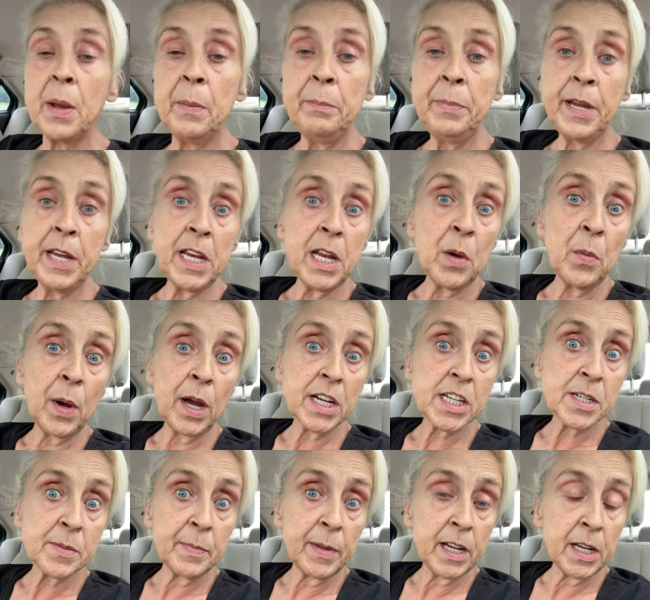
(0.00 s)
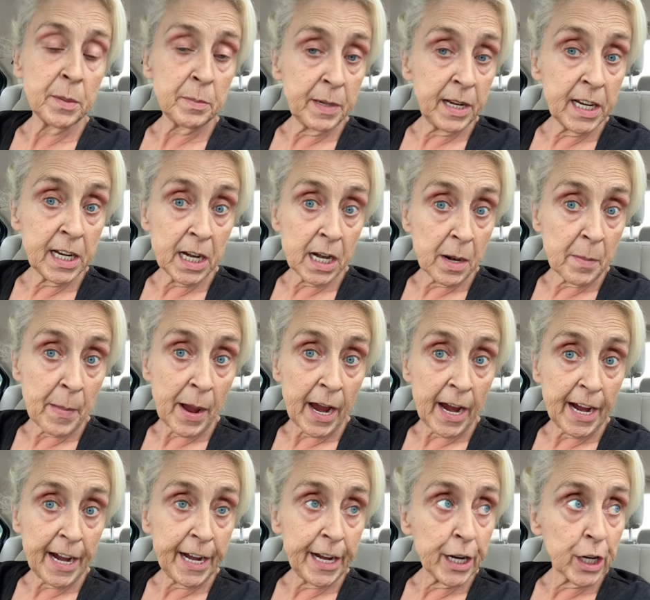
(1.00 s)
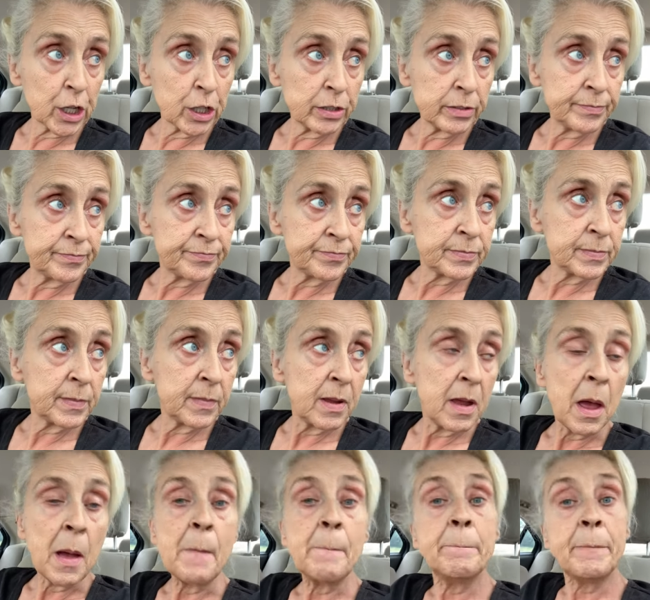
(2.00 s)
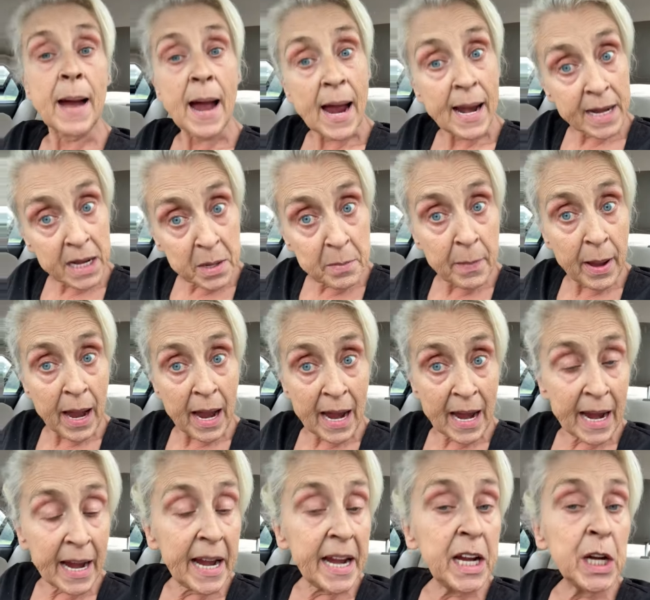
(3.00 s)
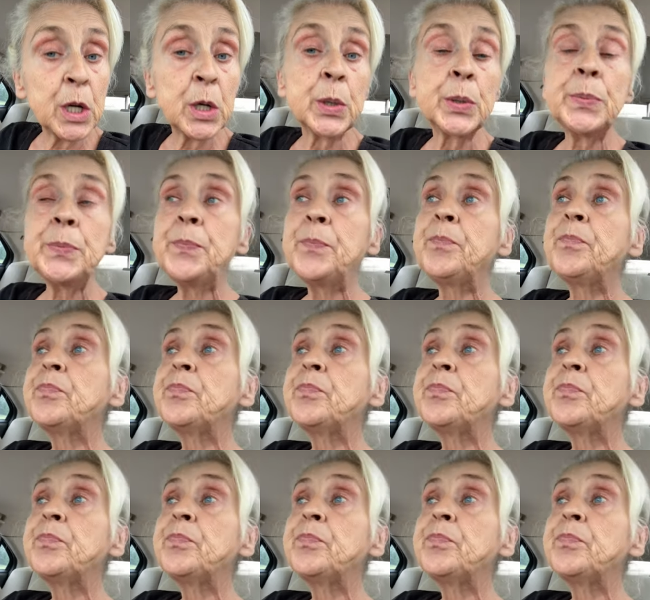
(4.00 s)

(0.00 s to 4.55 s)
Penny wakes me up digging in my hair, biting my hair,